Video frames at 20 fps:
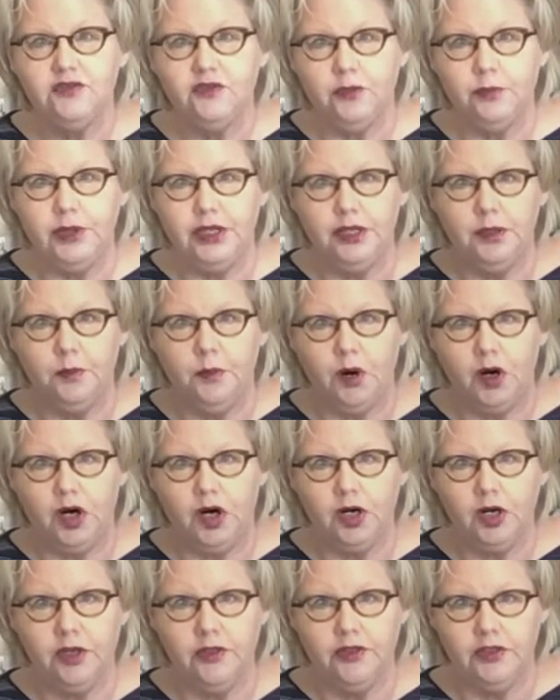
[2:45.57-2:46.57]
for me to
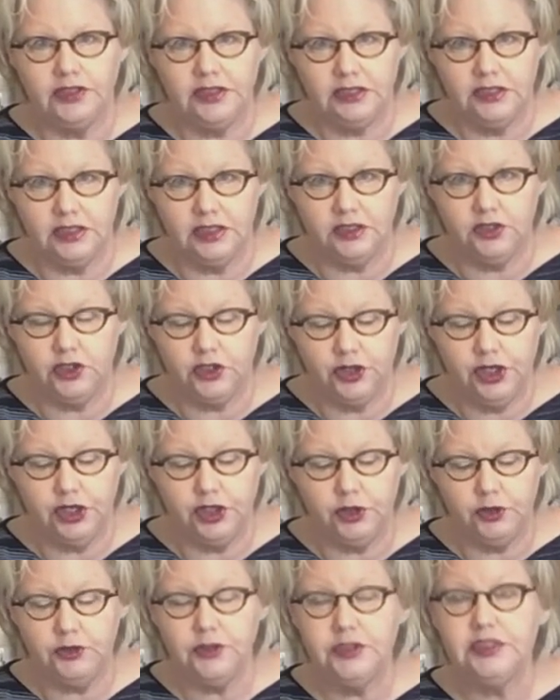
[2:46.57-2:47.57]
mark the center,
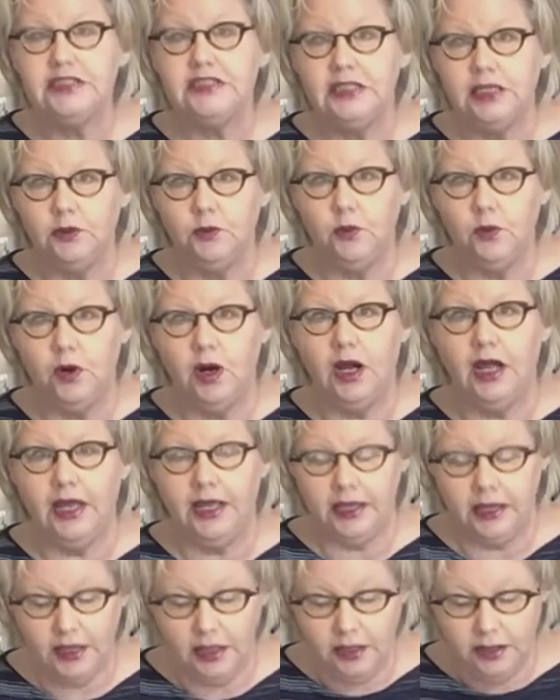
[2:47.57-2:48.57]
and you'll see
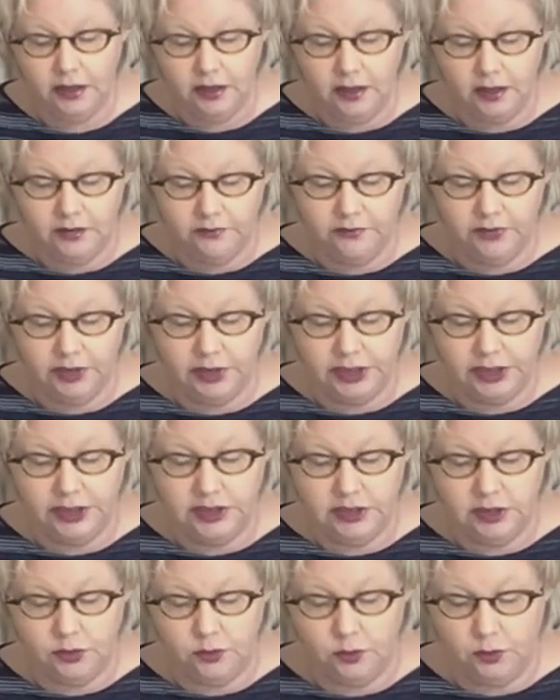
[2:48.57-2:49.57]
why very
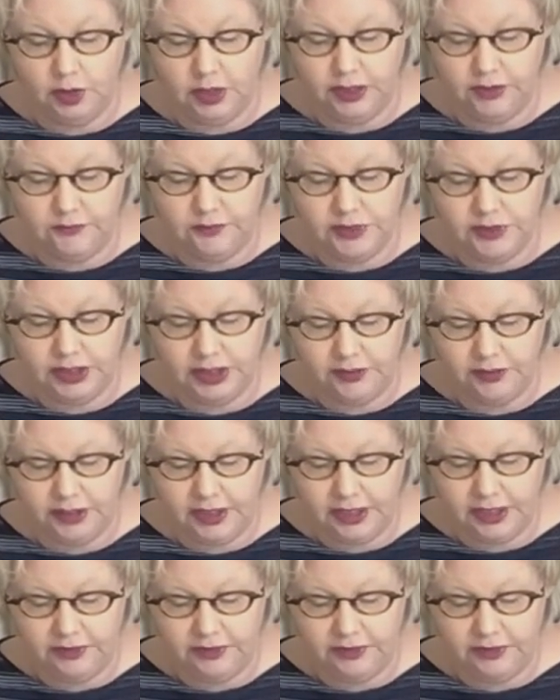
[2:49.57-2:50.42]
soon why I've done that.